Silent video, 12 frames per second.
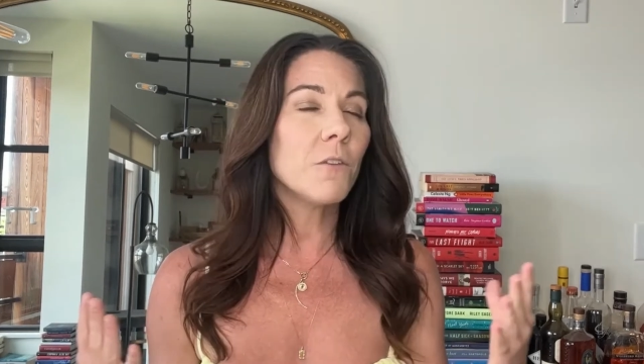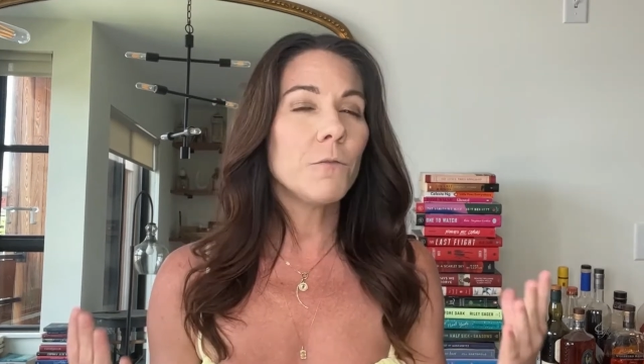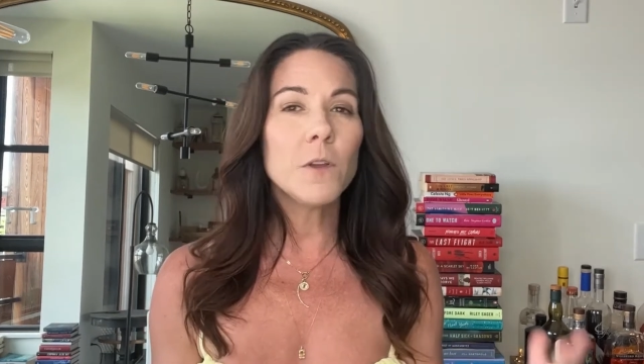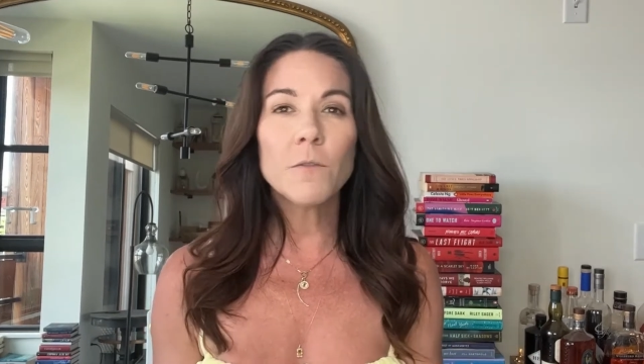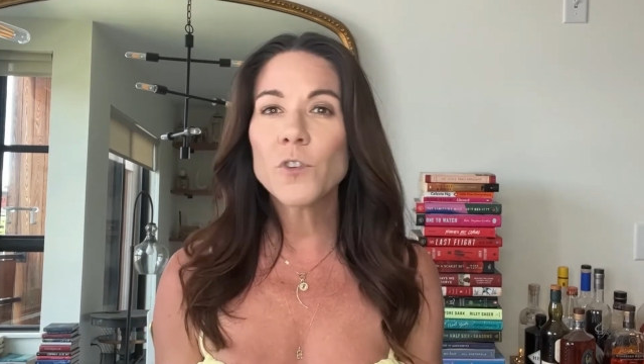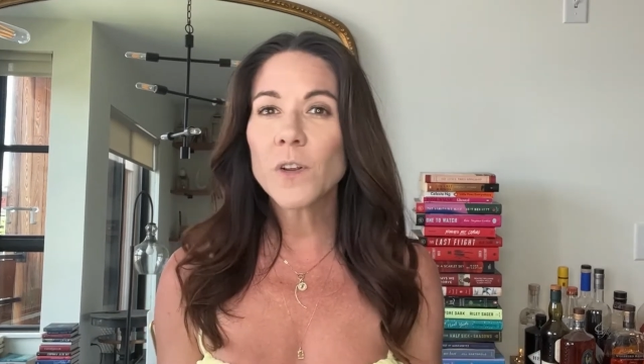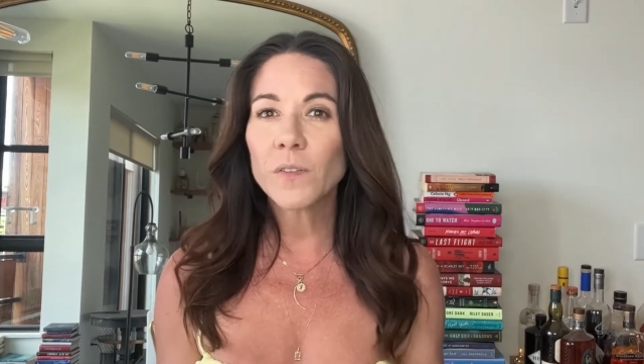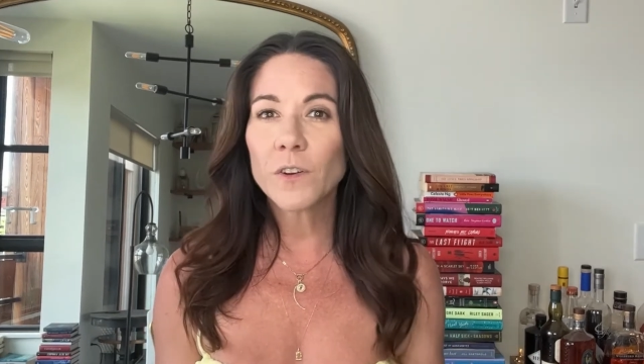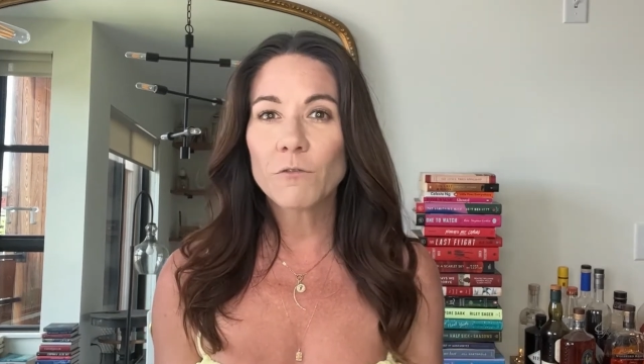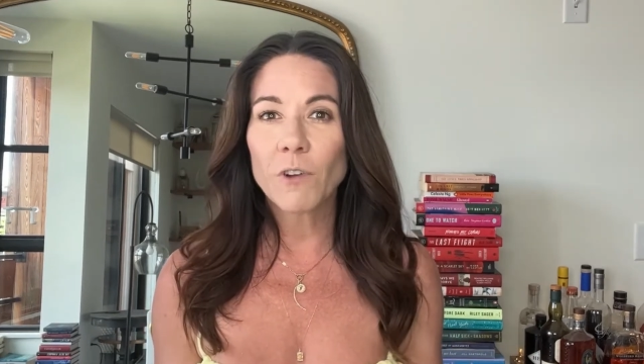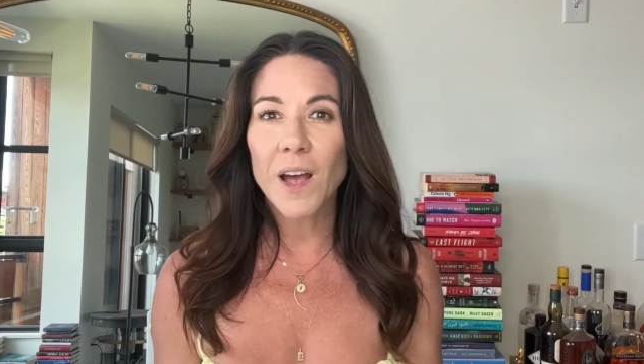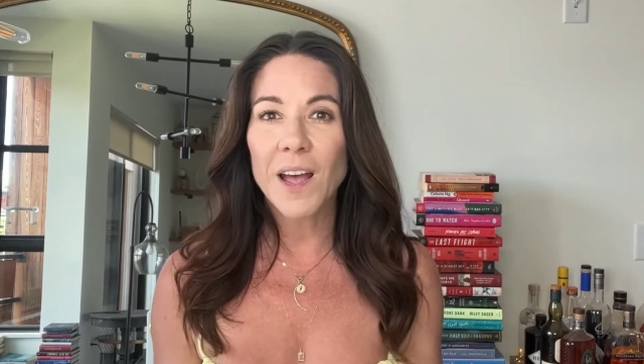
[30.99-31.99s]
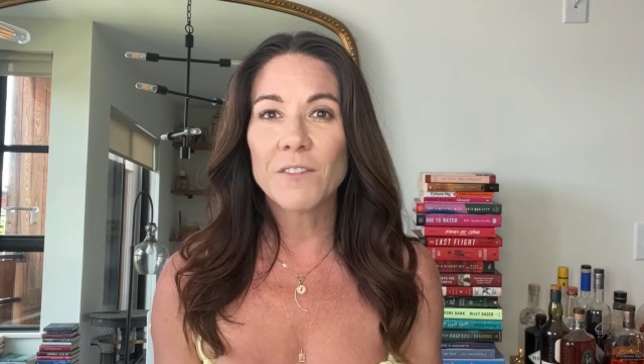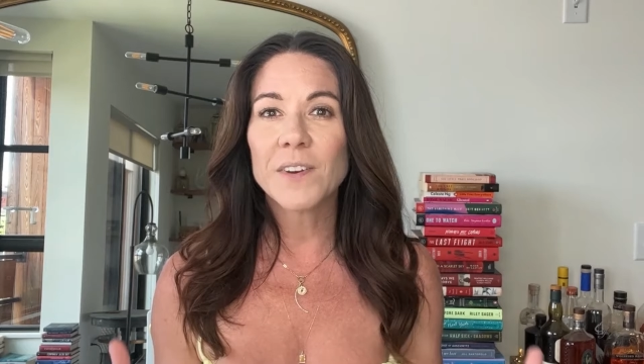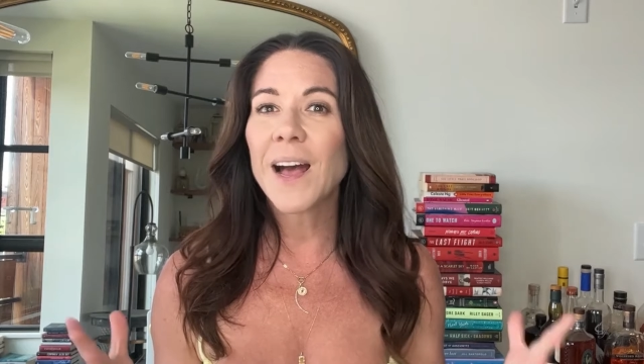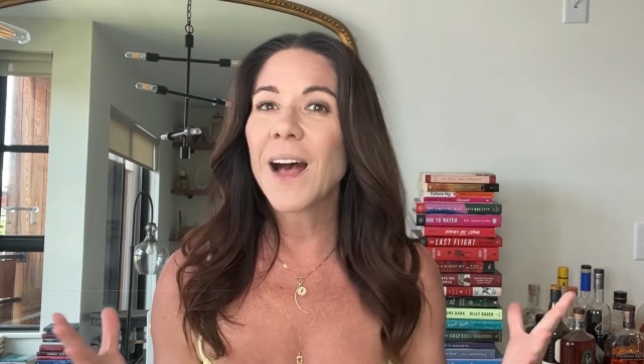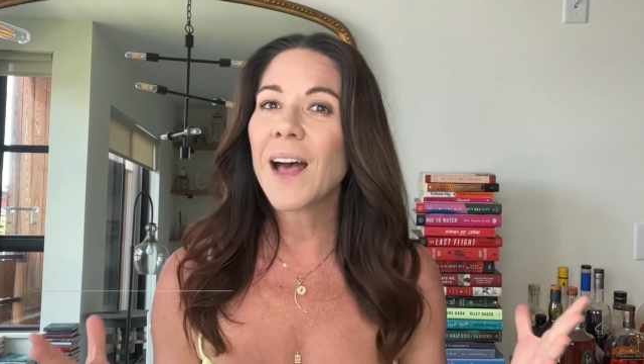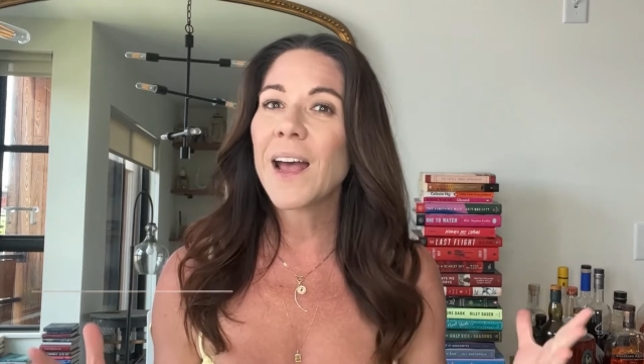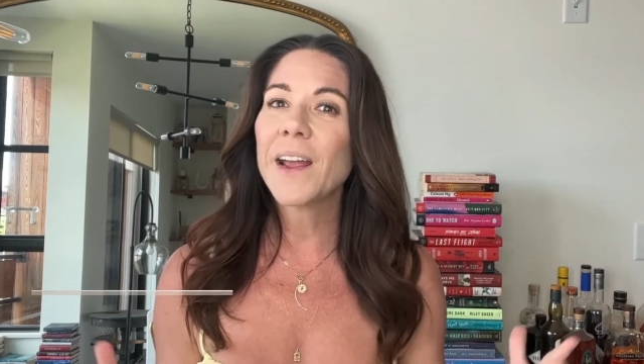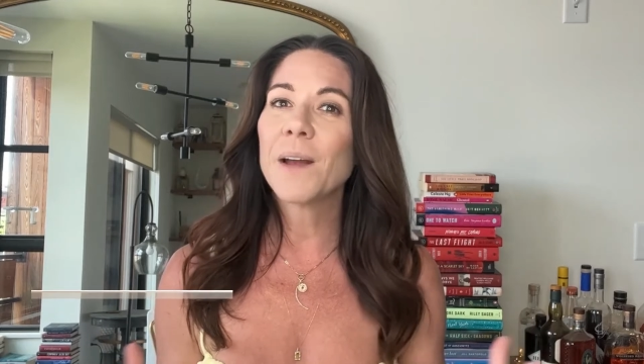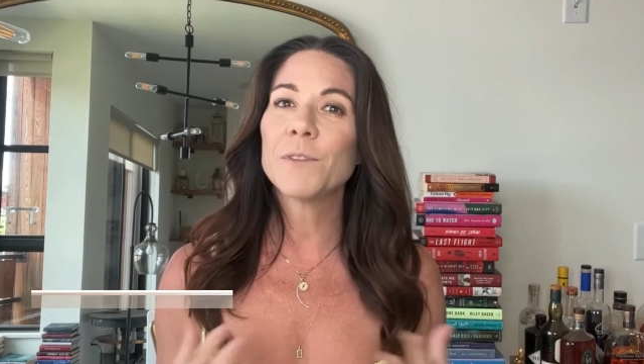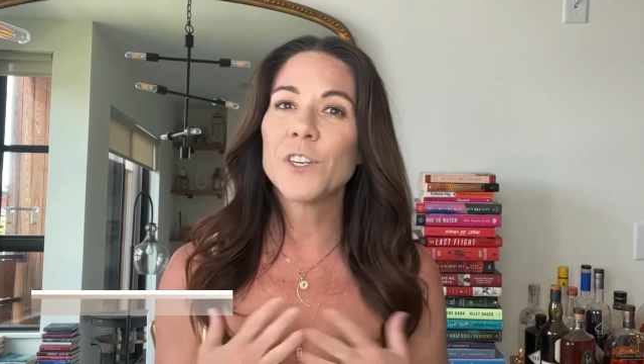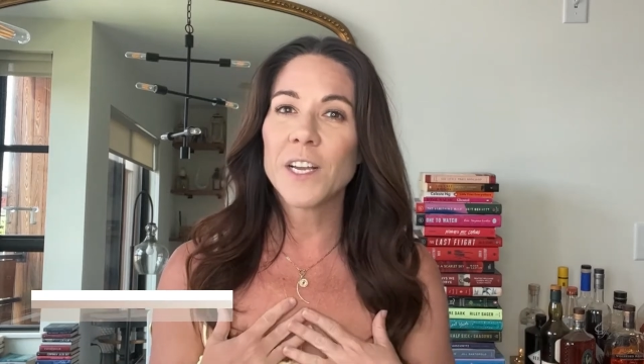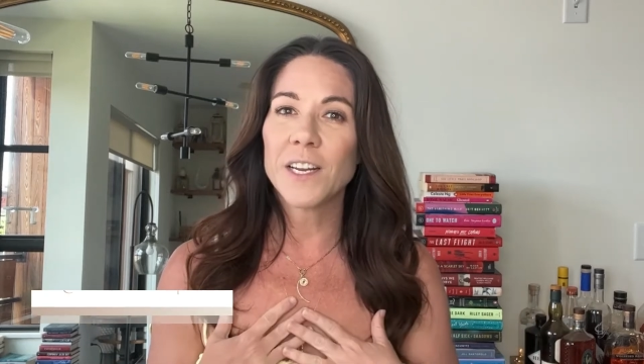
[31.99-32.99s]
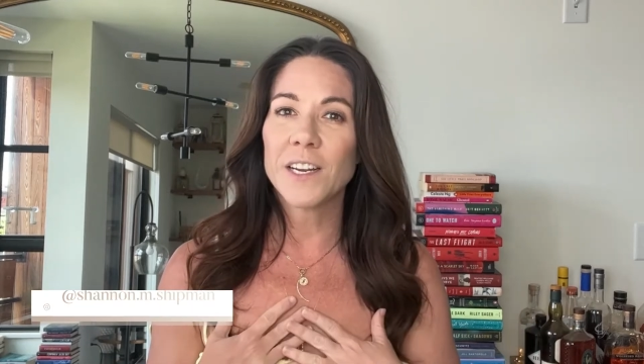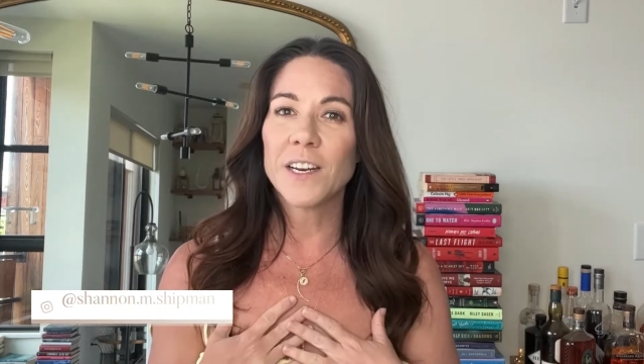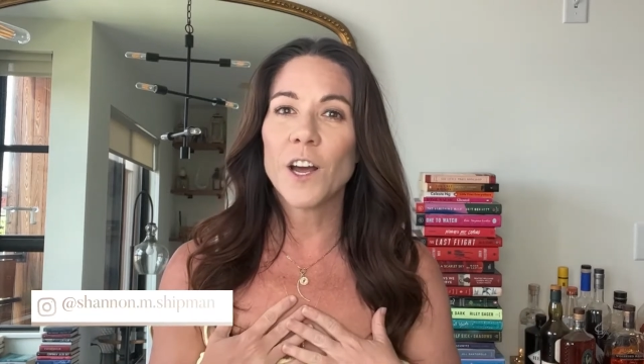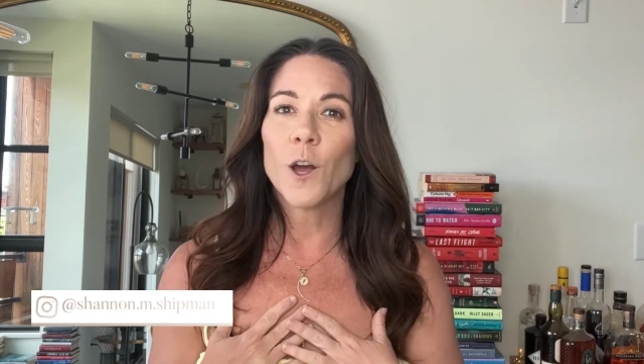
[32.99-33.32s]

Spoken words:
If you've just arrived, hi, I'm Shannon,